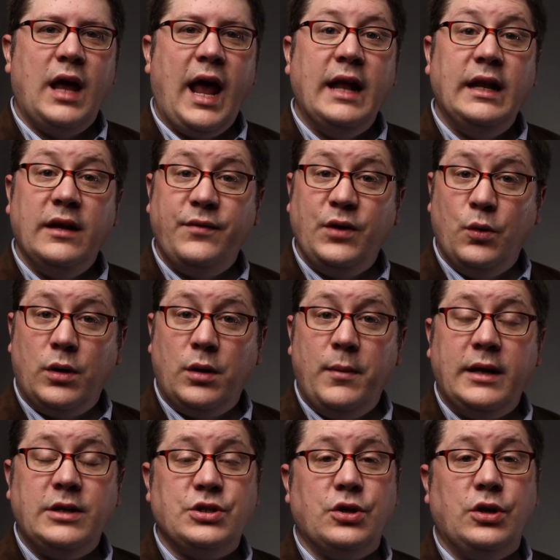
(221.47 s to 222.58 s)
And if you want to
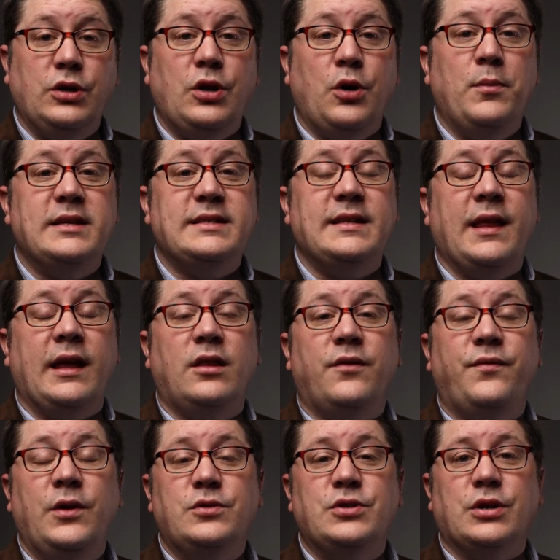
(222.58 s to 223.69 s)
make sure you don't miss anything in the
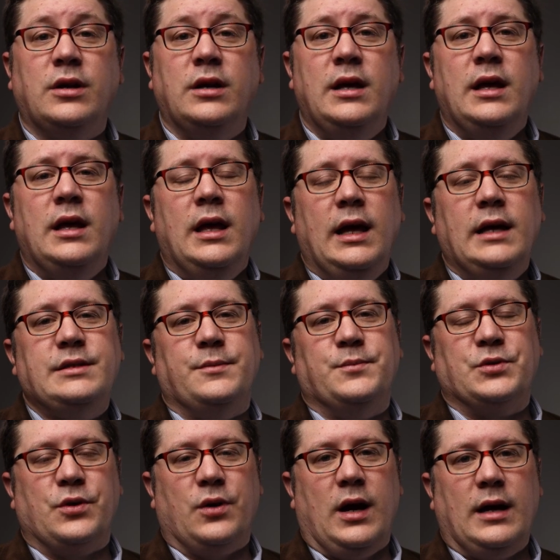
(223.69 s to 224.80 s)
future, hit
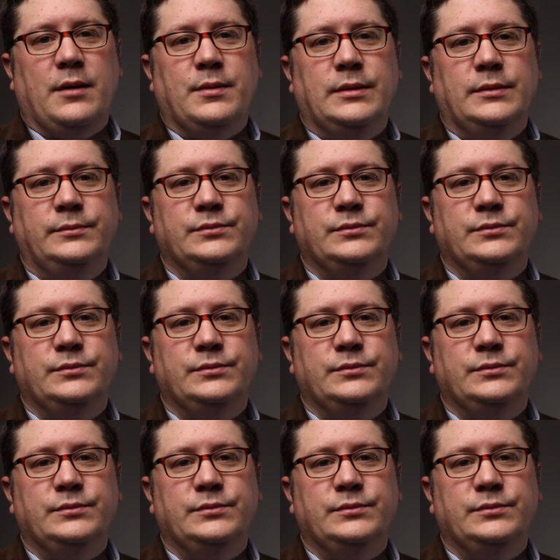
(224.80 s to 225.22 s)
subscribe.